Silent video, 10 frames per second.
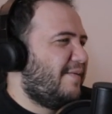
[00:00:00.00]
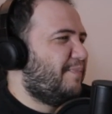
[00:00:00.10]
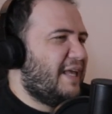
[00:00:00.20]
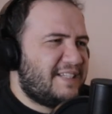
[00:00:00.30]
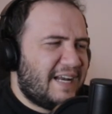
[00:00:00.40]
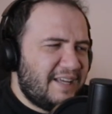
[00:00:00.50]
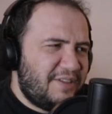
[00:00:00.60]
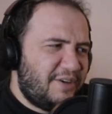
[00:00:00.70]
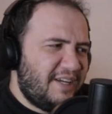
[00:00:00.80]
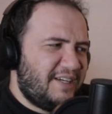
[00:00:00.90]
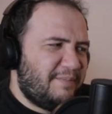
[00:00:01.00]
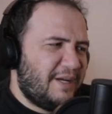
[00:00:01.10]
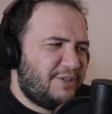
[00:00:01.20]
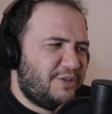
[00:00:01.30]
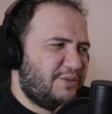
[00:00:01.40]
It's like they're in a
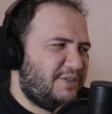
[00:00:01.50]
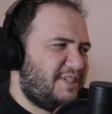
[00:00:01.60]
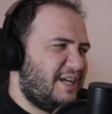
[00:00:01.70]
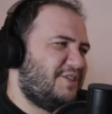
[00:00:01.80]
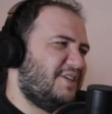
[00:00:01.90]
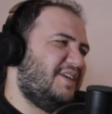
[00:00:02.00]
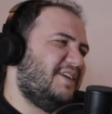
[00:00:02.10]
metro station.